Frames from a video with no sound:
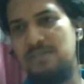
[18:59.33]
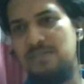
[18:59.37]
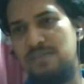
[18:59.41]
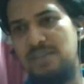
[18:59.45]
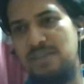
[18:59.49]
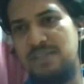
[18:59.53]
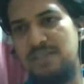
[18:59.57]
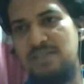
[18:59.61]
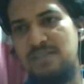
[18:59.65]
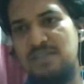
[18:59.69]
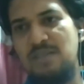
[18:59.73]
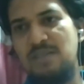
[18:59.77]

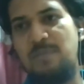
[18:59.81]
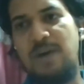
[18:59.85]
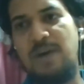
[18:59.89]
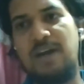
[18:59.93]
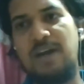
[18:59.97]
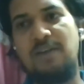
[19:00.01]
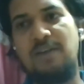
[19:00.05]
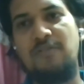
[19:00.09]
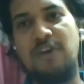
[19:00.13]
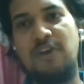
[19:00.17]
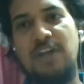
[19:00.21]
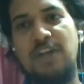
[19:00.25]
This is the
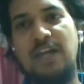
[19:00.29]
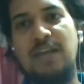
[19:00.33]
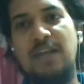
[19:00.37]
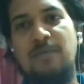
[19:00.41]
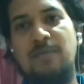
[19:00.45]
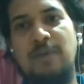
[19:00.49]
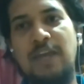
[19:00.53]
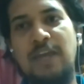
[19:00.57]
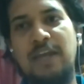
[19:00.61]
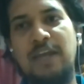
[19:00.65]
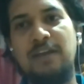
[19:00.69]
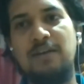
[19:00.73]
part where I'll be
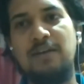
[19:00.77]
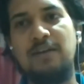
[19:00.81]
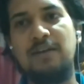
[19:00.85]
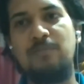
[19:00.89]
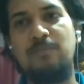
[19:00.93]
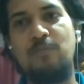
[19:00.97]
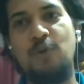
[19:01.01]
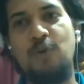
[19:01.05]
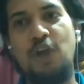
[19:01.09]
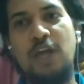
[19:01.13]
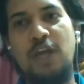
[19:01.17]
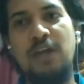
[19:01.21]
like
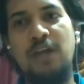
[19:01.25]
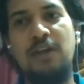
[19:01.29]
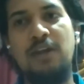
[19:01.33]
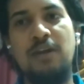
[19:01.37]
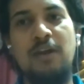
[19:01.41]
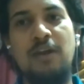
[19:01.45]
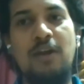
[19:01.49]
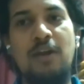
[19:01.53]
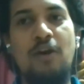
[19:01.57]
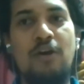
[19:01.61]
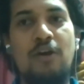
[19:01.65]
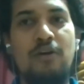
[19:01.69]
putting in
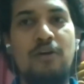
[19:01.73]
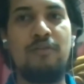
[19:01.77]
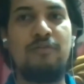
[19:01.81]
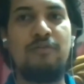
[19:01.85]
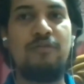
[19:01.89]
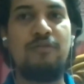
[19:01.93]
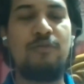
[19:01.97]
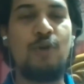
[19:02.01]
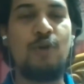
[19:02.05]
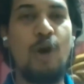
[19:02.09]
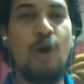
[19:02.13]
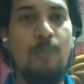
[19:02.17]
a lot of
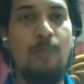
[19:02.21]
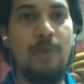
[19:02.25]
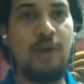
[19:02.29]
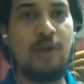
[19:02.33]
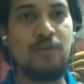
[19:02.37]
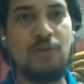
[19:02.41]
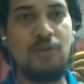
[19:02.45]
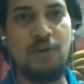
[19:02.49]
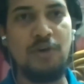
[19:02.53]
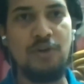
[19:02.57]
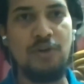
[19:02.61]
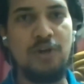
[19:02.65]
topics
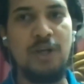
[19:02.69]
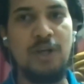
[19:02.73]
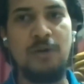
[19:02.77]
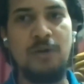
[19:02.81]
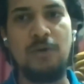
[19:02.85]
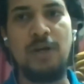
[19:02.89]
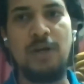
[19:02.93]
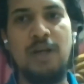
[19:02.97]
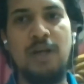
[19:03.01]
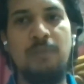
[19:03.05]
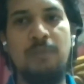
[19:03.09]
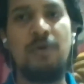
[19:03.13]
what you need to
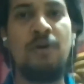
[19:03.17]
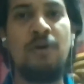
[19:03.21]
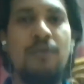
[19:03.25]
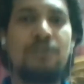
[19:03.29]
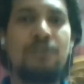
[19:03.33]
read about.